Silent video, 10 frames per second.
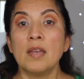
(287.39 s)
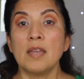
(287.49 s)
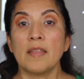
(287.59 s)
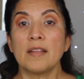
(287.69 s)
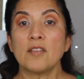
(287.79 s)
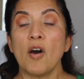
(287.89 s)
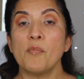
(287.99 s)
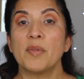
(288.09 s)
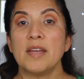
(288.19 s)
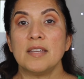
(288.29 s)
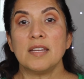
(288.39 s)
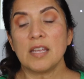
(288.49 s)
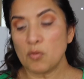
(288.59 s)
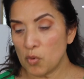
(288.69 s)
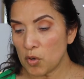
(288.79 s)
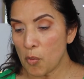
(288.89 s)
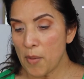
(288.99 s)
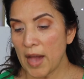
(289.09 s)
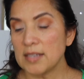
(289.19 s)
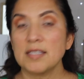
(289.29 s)
Now that's all blended in. We'll go
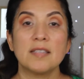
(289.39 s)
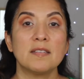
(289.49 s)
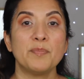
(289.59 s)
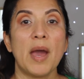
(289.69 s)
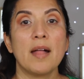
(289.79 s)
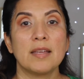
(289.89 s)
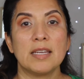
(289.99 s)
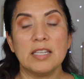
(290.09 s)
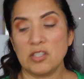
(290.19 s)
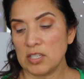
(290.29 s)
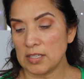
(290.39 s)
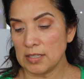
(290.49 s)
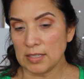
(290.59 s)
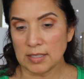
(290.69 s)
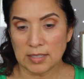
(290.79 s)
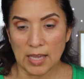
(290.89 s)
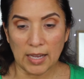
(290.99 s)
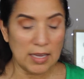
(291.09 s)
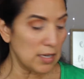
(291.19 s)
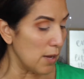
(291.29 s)
back to this palette in just a
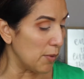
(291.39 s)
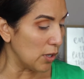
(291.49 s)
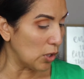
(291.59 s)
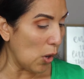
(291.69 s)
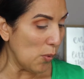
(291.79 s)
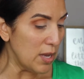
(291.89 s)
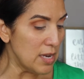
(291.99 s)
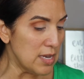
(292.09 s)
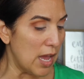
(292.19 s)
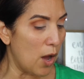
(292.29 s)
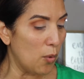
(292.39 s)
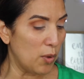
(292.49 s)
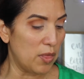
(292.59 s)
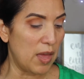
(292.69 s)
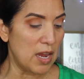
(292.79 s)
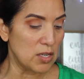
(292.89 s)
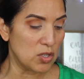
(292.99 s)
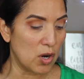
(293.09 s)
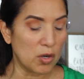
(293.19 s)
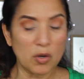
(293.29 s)
second. I'm gonna go in now with a
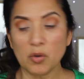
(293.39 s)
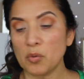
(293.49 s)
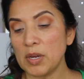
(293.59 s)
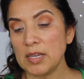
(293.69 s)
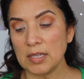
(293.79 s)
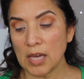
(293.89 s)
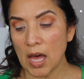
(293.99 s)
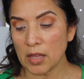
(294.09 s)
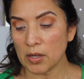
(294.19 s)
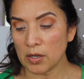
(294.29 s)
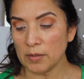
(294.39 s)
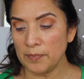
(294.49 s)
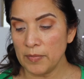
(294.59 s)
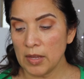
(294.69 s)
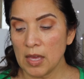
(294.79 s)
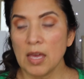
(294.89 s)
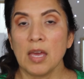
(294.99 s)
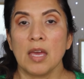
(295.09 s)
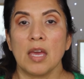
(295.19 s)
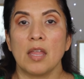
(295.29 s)
darker green color
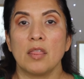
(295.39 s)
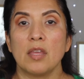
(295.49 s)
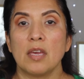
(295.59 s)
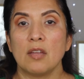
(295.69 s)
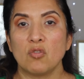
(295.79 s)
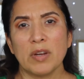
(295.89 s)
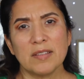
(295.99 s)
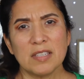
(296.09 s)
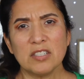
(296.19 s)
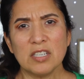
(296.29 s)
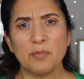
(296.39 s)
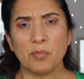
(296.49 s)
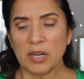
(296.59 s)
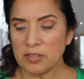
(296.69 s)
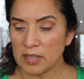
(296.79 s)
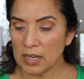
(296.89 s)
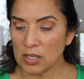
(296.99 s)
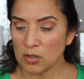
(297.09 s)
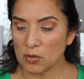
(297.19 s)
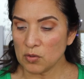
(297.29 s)
the transition brush that I
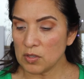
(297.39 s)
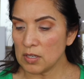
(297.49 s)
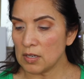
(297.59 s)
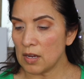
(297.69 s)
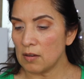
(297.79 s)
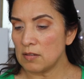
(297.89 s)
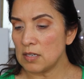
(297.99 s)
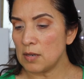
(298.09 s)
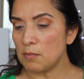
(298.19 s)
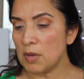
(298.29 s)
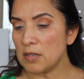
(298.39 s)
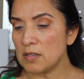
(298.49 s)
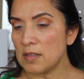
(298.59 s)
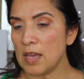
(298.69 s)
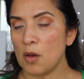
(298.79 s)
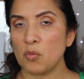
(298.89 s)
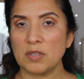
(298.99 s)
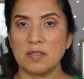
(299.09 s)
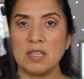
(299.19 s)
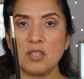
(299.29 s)
used, and I didn't mention that,
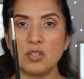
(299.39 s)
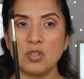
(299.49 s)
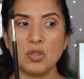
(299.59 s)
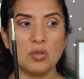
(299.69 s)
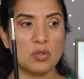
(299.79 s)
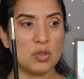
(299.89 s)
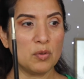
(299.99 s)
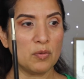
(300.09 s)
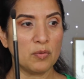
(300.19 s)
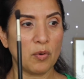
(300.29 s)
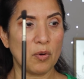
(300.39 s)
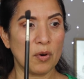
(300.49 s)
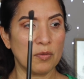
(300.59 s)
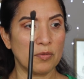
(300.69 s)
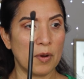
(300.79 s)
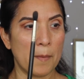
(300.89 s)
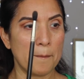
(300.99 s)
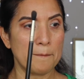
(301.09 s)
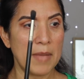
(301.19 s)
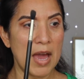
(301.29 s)
was the 224
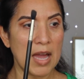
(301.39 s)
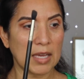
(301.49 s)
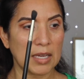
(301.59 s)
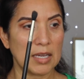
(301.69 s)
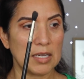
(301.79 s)
from MAC.